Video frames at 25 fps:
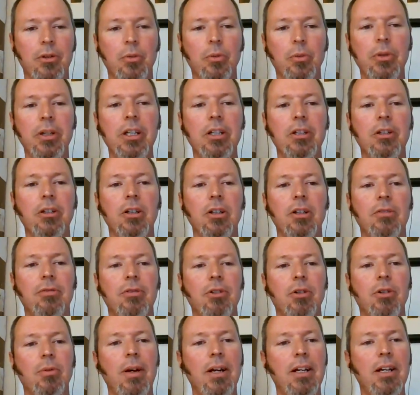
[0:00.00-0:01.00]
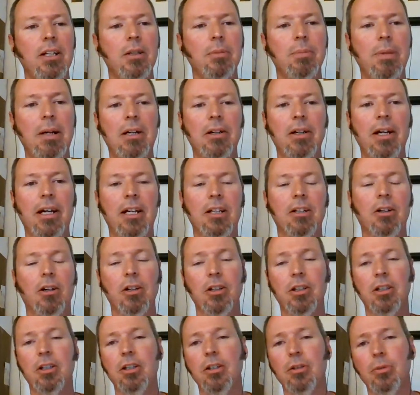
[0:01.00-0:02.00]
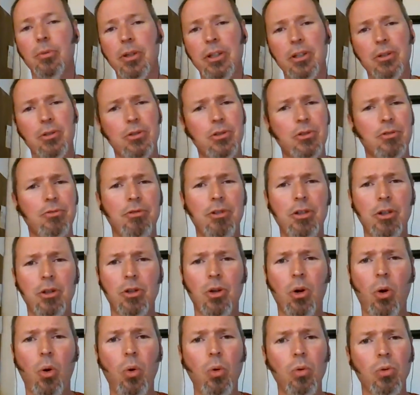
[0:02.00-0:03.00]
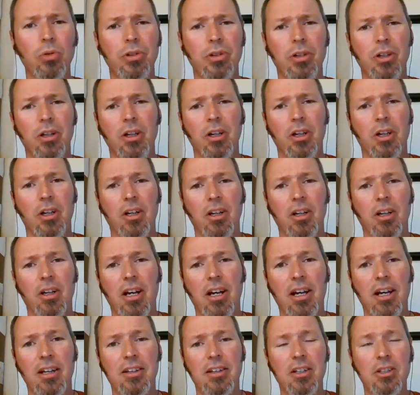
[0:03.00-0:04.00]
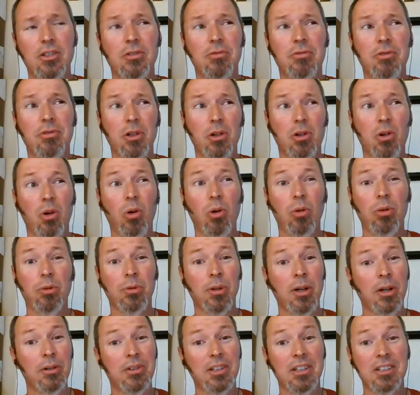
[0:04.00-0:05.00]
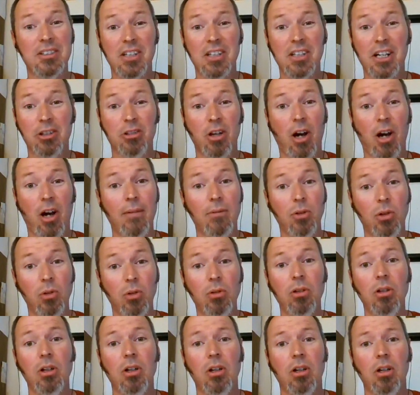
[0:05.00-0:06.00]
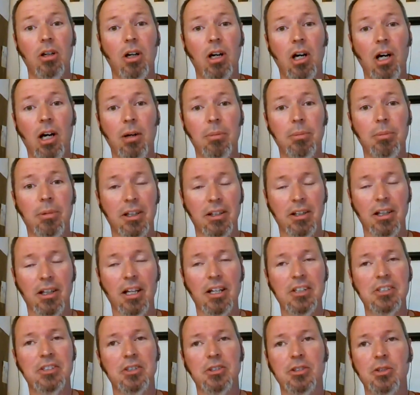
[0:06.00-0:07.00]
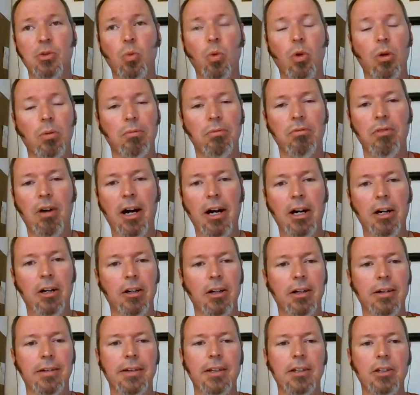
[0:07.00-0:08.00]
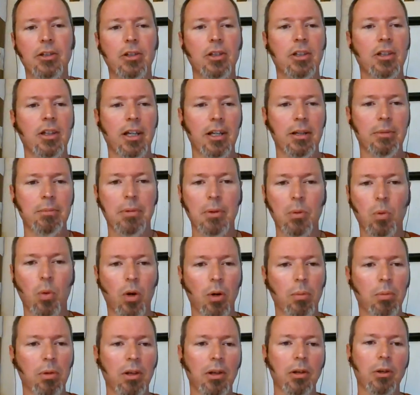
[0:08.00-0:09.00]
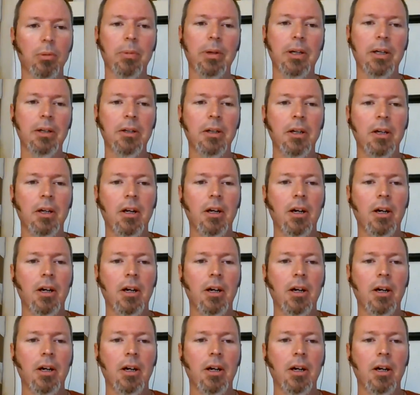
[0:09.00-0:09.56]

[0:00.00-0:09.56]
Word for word: The reader, if you're writing about Antarctica, the reader should feel cold, and they should feel cold throughout the entire novel um, unless there's a warm fire, and then you can let them be warm a little bit.